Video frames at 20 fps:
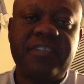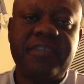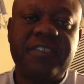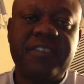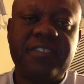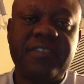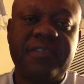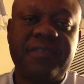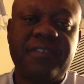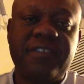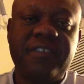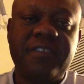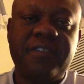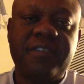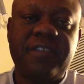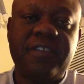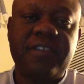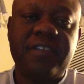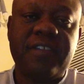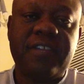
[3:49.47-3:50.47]
at the front of
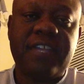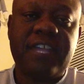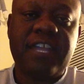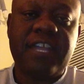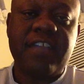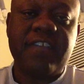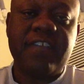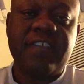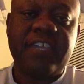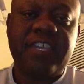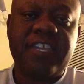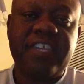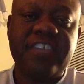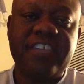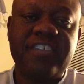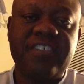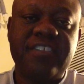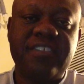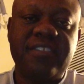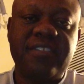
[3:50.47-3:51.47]
our
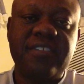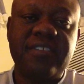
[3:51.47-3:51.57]
congregation